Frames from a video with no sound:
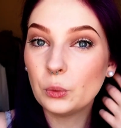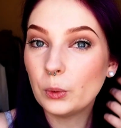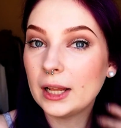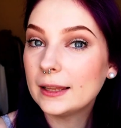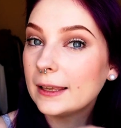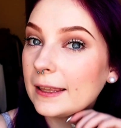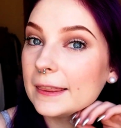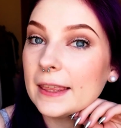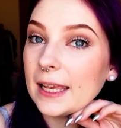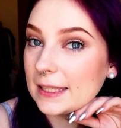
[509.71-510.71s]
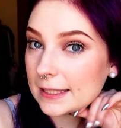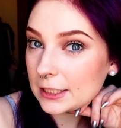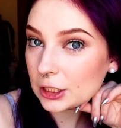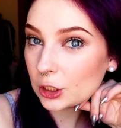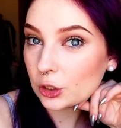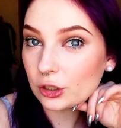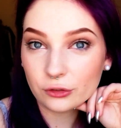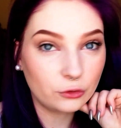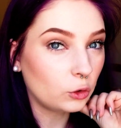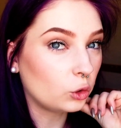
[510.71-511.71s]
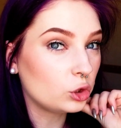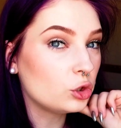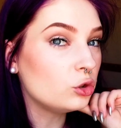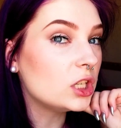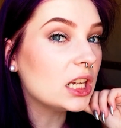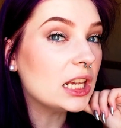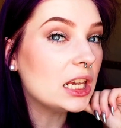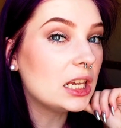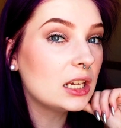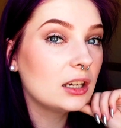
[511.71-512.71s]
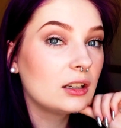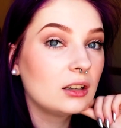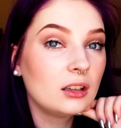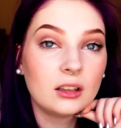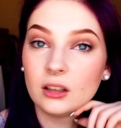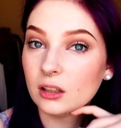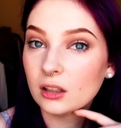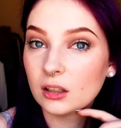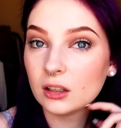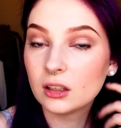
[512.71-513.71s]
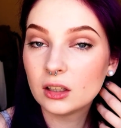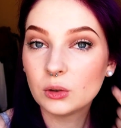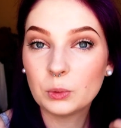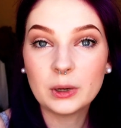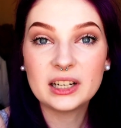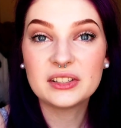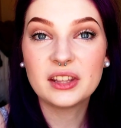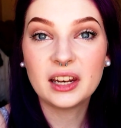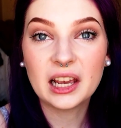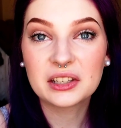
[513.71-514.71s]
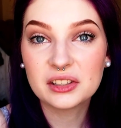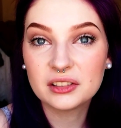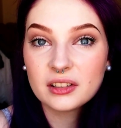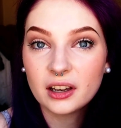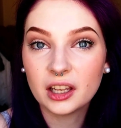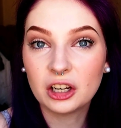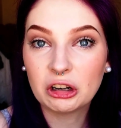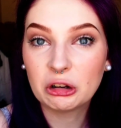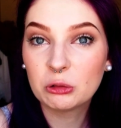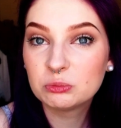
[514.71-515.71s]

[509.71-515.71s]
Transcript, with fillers: Well, that's the look for today. What is that accent? I don't know.